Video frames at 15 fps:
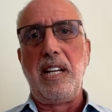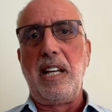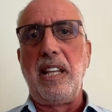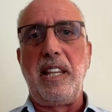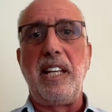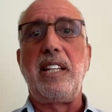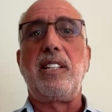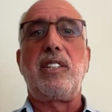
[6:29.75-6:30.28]

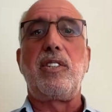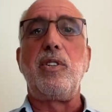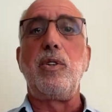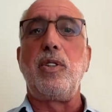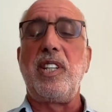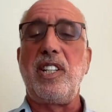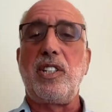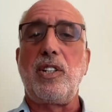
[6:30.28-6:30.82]
this
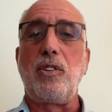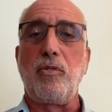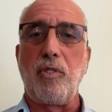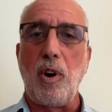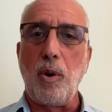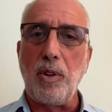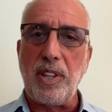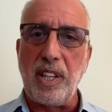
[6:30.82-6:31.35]

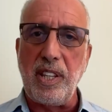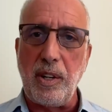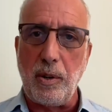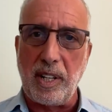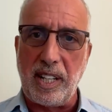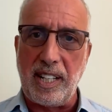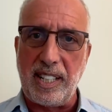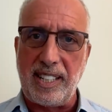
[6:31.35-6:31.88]
growth in the
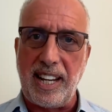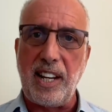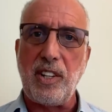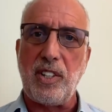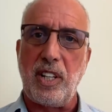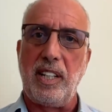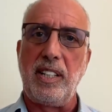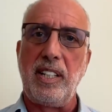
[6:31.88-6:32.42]

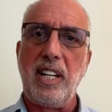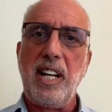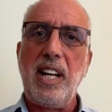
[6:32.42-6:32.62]
organization,